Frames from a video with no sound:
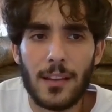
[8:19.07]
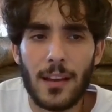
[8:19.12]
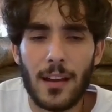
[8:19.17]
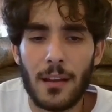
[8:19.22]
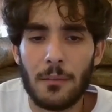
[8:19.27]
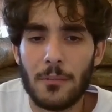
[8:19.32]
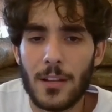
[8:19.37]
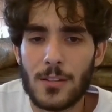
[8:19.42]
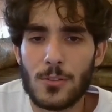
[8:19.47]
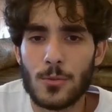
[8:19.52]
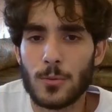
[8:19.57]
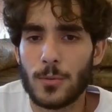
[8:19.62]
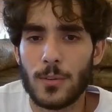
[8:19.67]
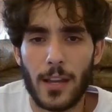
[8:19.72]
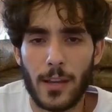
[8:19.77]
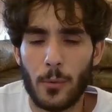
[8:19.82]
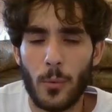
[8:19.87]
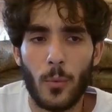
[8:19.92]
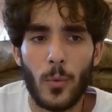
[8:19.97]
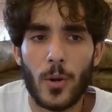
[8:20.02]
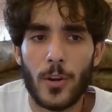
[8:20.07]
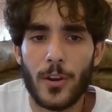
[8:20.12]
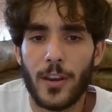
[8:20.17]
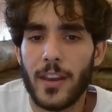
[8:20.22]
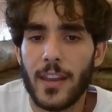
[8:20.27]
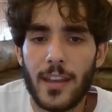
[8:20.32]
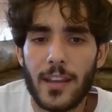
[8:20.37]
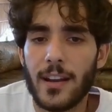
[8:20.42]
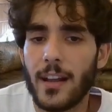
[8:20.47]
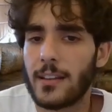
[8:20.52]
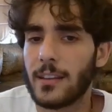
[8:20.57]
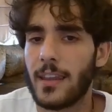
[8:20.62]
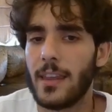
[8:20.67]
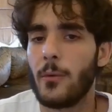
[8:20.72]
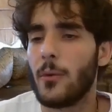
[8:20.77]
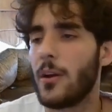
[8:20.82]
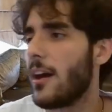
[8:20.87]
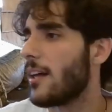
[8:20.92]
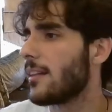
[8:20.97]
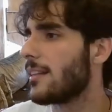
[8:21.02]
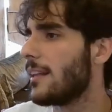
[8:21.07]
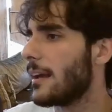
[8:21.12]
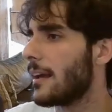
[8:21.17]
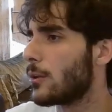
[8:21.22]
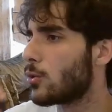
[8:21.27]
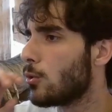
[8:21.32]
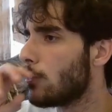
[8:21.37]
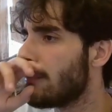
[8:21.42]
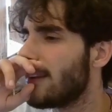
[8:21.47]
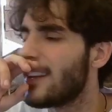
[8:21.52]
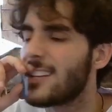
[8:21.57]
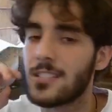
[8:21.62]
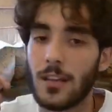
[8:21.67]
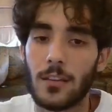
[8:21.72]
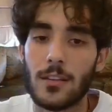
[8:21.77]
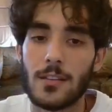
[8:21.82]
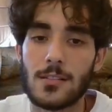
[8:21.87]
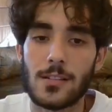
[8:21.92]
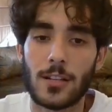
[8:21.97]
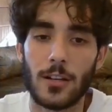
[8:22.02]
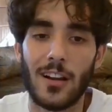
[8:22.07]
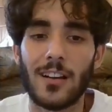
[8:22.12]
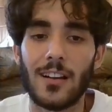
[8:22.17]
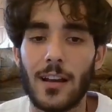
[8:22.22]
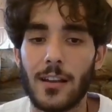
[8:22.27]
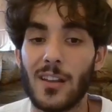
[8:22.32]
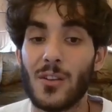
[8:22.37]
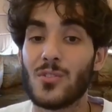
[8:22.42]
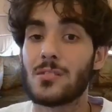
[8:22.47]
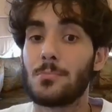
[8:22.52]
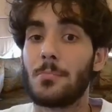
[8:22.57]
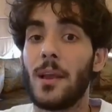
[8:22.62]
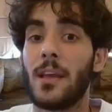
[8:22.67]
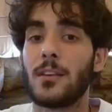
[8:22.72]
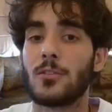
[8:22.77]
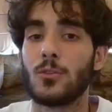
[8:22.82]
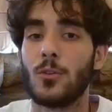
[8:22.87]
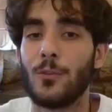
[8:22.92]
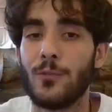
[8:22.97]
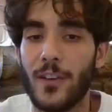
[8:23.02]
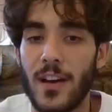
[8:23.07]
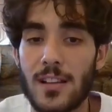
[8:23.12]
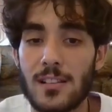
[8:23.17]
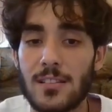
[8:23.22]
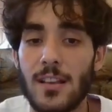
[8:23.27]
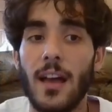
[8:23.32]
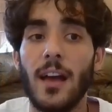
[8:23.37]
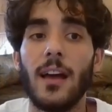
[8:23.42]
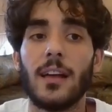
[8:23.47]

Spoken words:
I'm not sure. Like we were here, and he had like 2 minutes on his clock, and he was playing so fast,